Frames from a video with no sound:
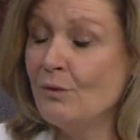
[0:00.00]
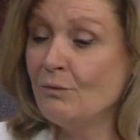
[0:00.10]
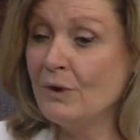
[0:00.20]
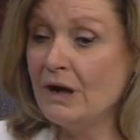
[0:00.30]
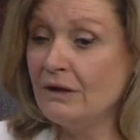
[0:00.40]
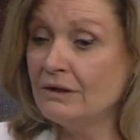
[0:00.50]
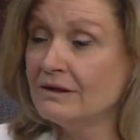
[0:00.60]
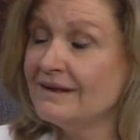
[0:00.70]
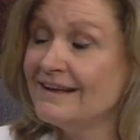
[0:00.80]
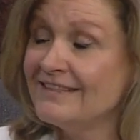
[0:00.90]

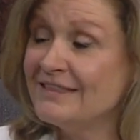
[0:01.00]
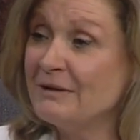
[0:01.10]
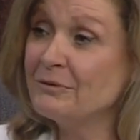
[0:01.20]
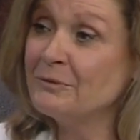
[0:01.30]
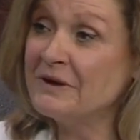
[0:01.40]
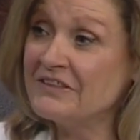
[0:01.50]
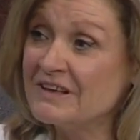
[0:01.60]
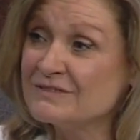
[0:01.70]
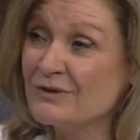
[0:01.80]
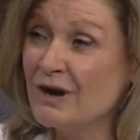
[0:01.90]
Well, they were with
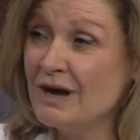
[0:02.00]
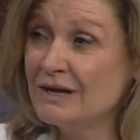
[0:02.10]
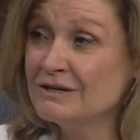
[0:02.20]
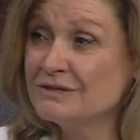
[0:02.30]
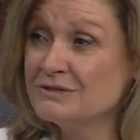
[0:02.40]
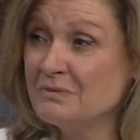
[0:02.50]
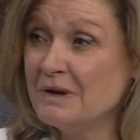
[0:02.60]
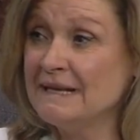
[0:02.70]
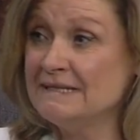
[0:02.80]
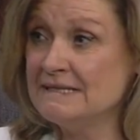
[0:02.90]
us for
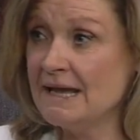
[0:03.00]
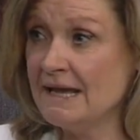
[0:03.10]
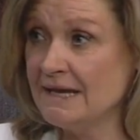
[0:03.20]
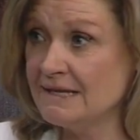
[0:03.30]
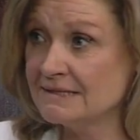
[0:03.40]
120 days.